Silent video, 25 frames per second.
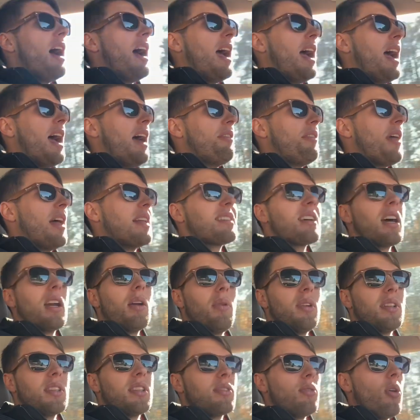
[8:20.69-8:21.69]
And that's kind
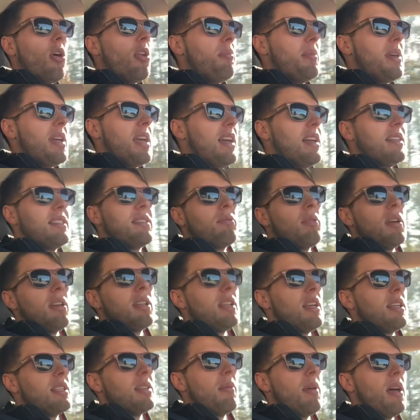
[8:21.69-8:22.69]
of what sold me, is
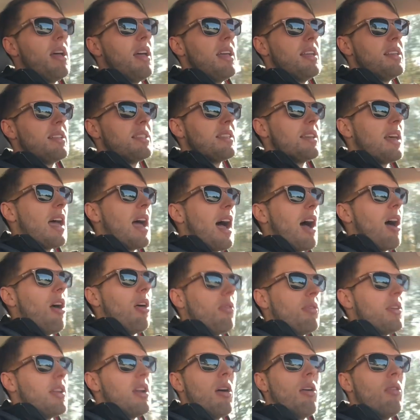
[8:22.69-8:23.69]

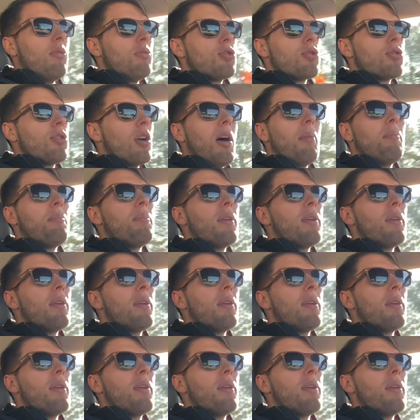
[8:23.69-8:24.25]
how, you know, Trump,